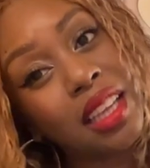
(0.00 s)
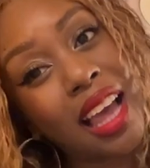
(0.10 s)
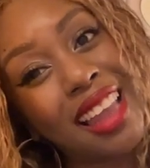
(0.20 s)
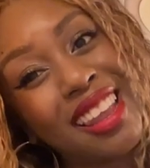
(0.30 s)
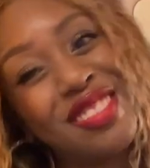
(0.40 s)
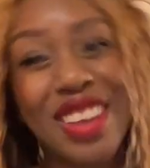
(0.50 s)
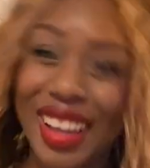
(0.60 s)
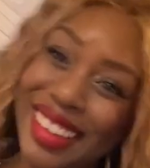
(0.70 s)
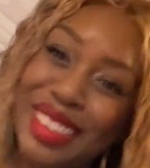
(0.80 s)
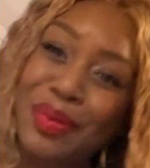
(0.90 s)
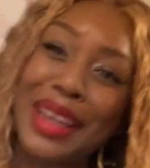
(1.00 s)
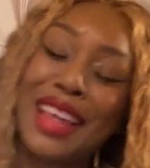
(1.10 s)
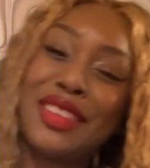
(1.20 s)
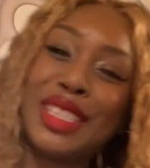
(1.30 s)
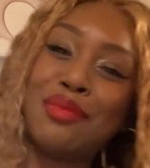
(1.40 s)
I love y'all. Spread
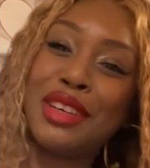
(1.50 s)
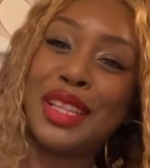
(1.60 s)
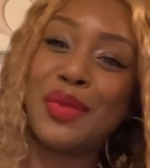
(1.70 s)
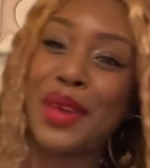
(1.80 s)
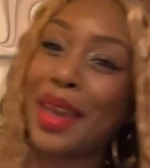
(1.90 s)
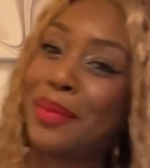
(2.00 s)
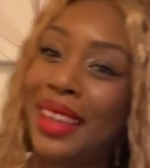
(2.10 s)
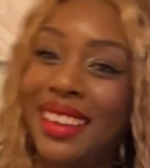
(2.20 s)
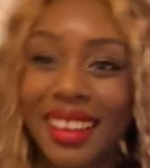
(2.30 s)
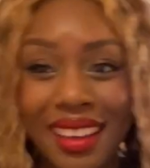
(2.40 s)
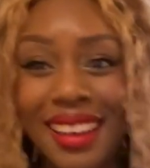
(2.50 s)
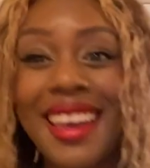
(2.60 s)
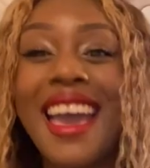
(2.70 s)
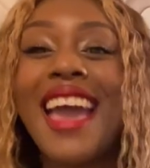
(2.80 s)
love is the Brooklyn way. Be good.